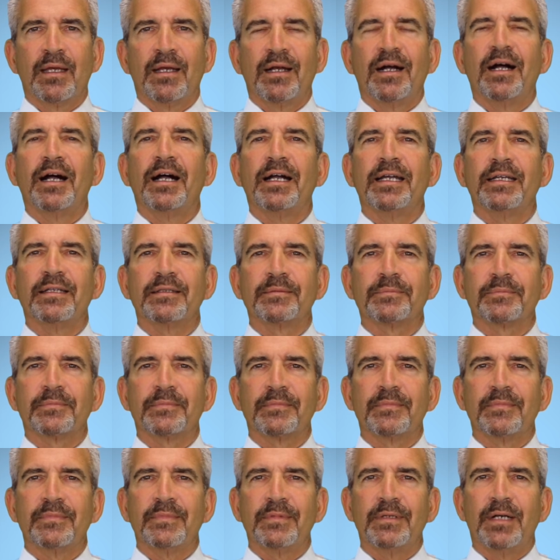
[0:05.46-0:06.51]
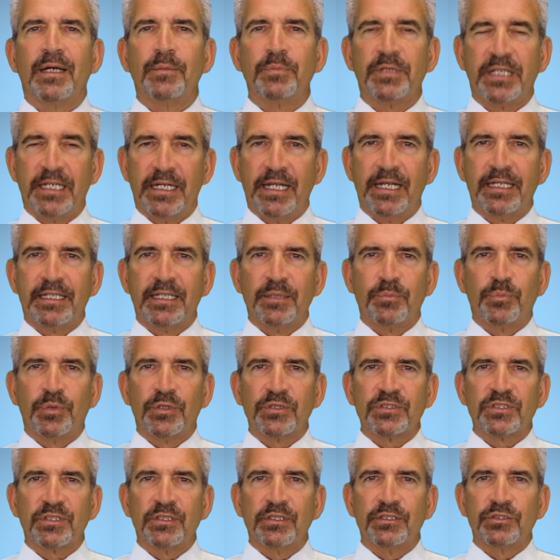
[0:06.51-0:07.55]
Hi, I'm Connecticut
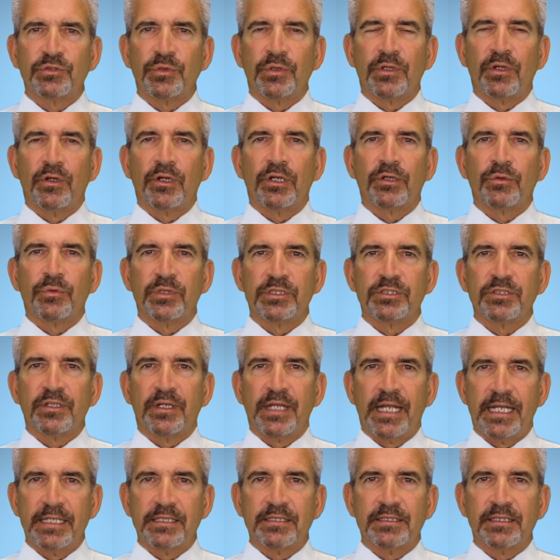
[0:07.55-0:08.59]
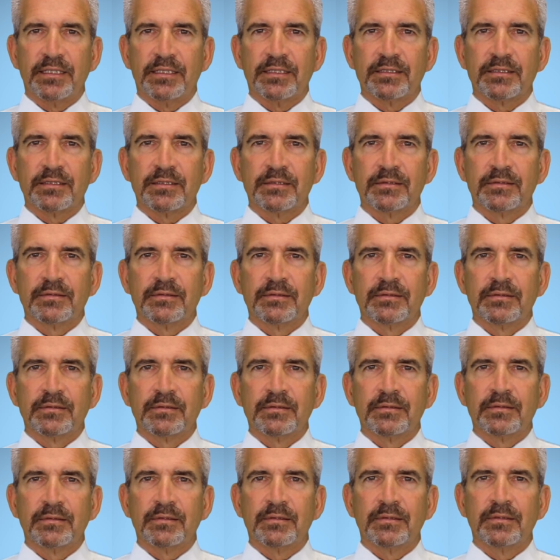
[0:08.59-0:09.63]
personal injury lawyer Richard Hastings,
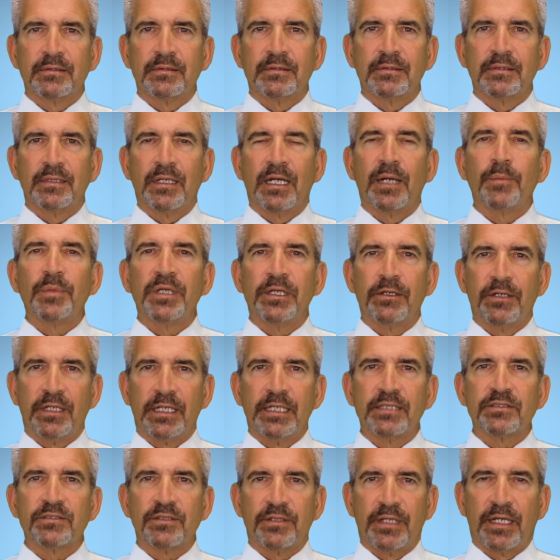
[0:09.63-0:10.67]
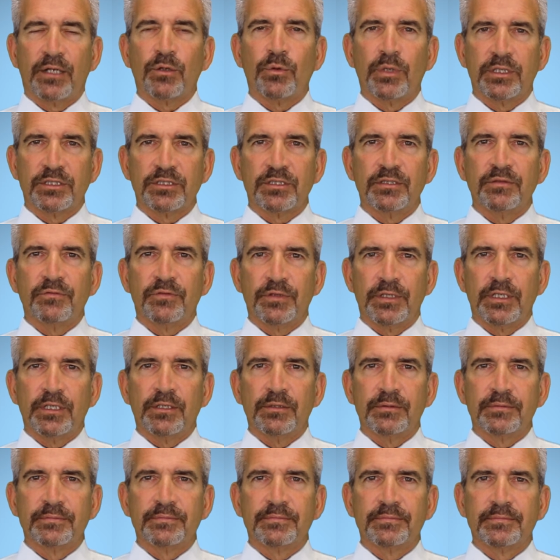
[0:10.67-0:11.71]
and I'm here to answer that question for
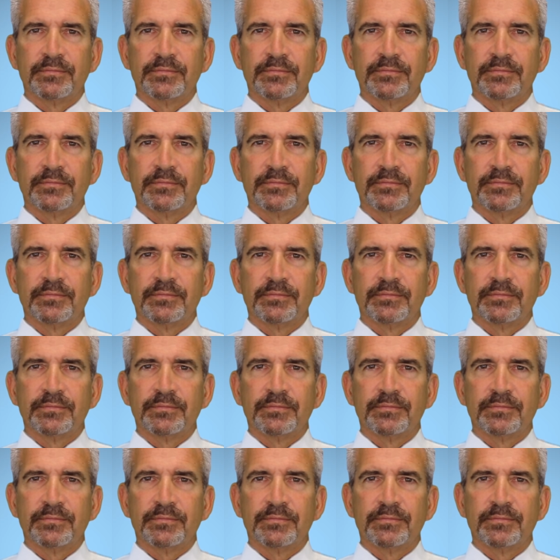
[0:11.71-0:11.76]
you.